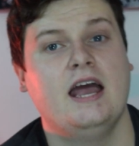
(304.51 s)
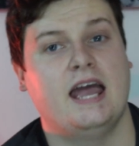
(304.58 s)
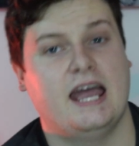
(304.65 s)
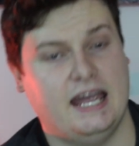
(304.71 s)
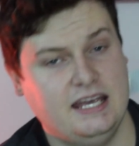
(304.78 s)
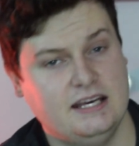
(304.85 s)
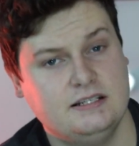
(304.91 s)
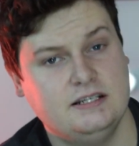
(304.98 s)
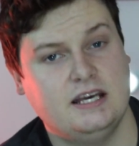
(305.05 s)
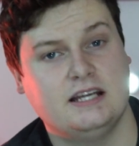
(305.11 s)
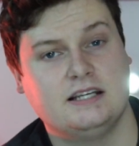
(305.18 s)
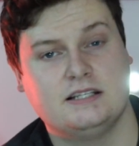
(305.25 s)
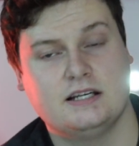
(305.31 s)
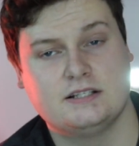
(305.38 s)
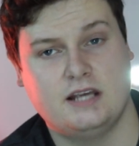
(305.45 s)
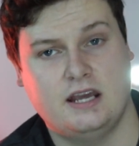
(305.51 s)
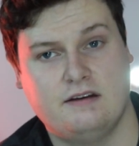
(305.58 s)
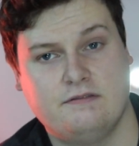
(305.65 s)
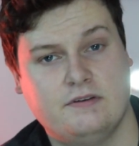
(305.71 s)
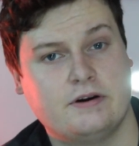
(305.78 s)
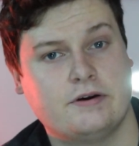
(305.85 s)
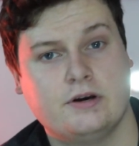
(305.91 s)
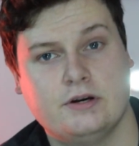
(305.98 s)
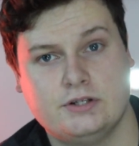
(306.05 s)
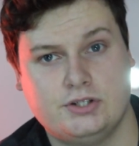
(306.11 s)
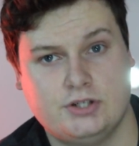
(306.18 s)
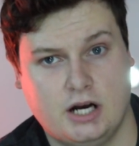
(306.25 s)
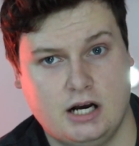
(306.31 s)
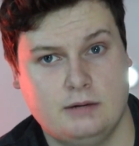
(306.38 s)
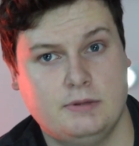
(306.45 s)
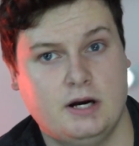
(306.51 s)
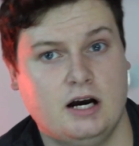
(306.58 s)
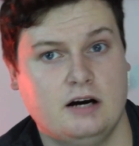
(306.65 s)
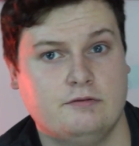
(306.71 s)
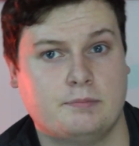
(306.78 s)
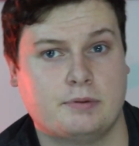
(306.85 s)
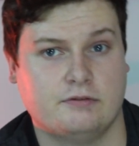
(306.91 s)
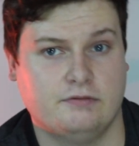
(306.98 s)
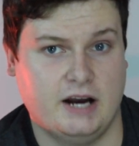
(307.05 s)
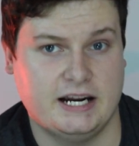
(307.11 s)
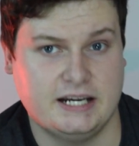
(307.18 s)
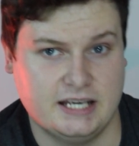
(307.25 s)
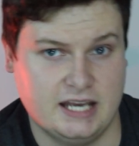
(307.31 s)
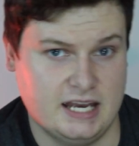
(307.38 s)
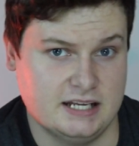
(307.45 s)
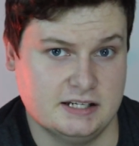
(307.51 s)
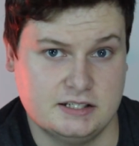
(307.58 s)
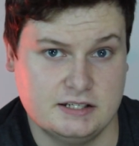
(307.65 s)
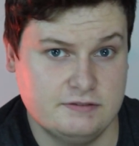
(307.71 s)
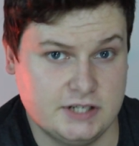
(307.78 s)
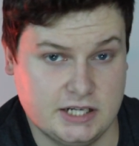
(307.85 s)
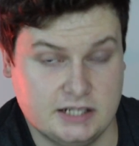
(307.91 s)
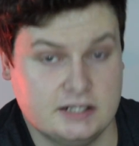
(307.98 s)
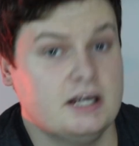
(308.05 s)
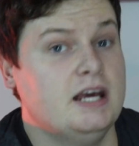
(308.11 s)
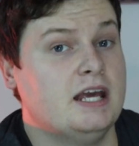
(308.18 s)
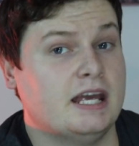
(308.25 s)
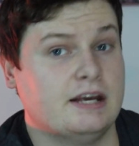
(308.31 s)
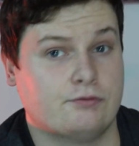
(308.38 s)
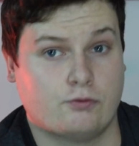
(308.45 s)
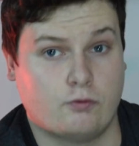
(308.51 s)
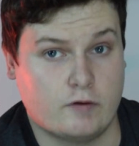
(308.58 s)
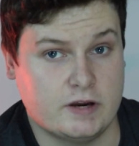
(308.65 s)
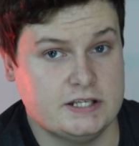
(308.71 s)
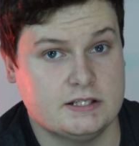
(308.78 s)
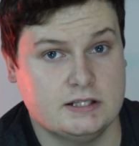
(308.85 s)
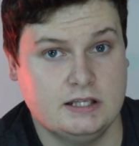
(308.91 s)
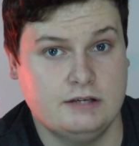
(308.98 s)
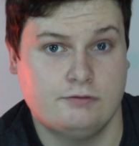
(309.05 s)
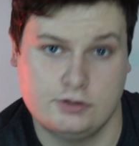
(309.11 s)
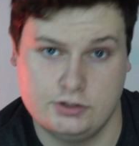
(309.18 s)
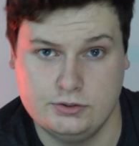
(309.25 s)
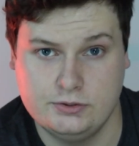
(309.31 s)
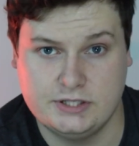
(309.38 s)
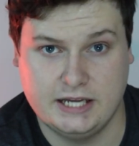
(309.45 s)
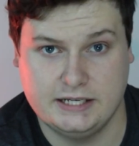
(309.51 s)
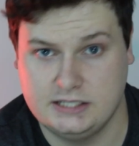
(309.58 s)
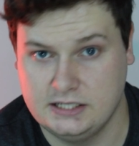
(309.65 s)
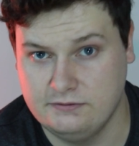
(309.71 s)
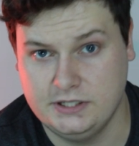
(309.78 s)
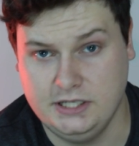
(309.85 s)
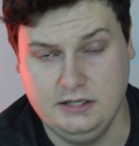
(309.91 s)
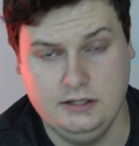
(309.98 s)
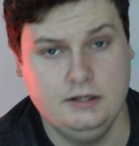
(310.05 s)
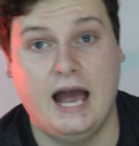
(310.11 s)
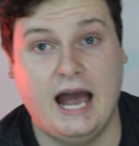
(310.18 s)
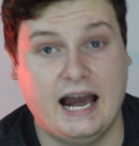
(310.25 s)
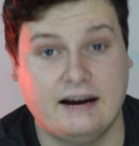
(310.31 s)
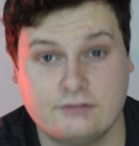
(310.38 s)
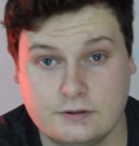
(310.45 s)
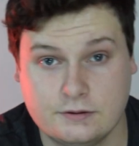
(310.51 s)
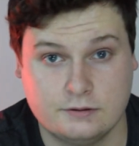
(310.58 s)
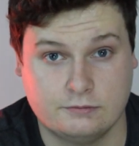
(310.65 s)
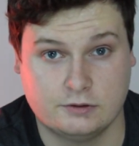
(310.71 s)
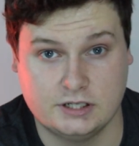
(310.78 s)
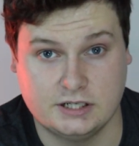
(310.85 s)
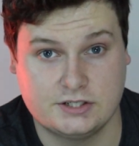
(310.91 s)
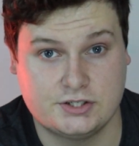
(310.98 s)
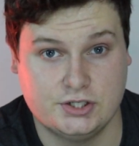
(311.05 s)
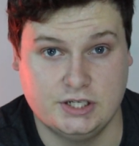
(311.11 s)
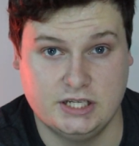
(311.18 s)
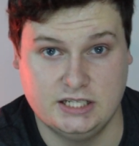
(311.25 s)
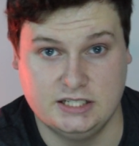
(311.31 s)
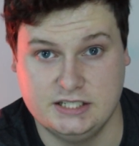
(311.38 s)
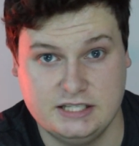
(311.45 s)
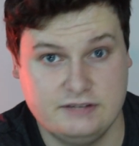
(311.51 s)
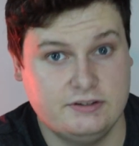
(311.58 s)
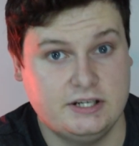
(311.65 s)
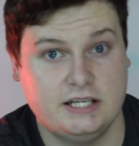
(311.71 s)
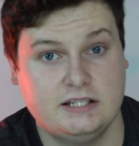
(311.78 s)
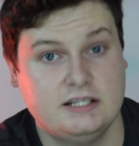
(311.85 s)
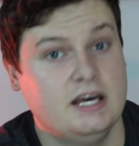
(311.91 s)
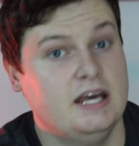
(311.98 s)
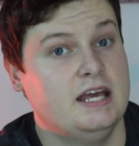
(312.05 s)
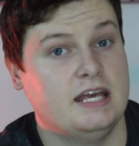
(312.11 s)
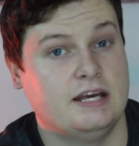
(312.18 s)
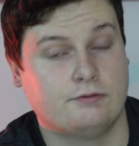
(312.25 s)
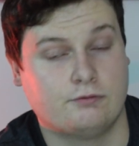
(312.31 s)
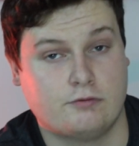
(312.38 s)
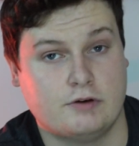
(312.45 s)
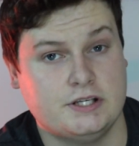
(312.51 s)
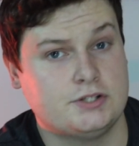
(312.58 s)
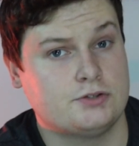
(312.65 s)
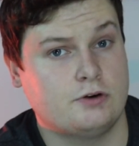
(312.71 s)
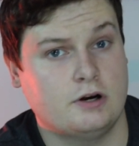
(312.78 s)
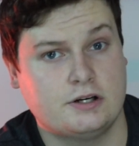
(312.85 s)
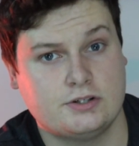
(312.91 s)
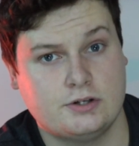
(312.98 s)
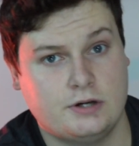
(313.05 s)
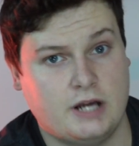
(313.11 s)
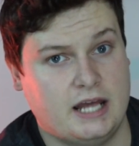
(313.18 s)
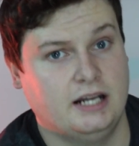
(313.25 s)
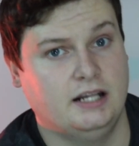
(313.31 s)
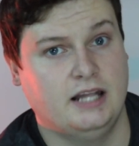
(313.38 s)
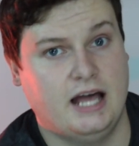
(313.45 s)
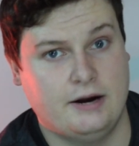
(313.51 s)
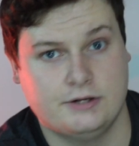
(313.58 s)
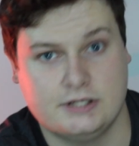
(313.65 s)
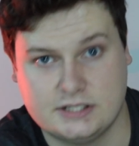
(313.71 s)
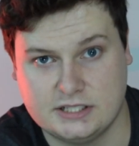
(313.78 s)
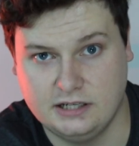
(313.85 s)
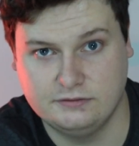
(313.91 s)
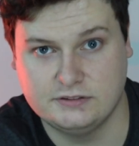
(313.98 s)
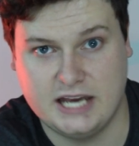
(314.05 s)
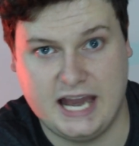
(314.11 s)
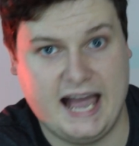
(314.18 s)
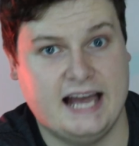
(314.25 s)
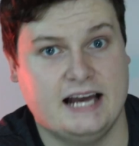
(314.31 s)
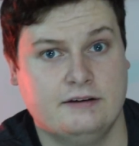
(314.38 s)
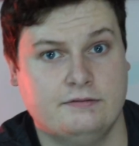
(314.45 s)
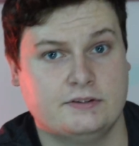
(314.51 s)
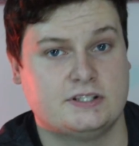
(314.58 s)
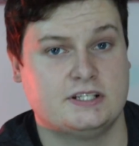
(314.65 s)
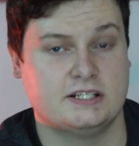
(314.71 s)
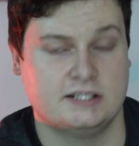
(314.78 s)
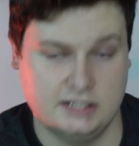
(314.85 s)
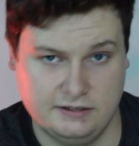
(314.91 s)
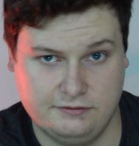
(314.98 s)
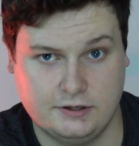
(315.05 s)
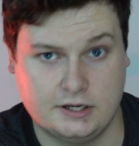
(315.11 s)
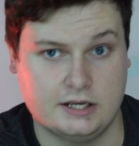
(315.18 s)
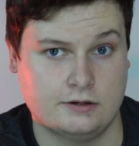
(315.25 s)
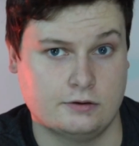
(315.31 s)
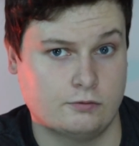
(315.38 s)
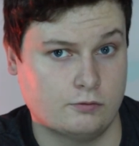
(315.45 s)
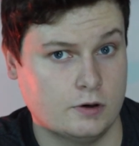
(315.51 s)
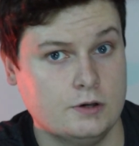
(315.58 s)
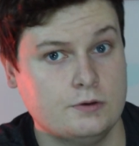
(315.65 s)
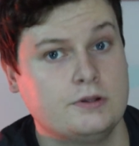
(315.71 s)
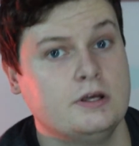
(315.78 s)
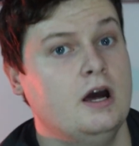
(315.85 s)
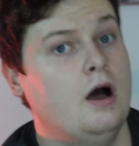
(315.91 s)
and it does a very good job of providing a dividend. It recently reduced that dividend. After the reduction in dividend, it restructured and allowed itself to have significant growth,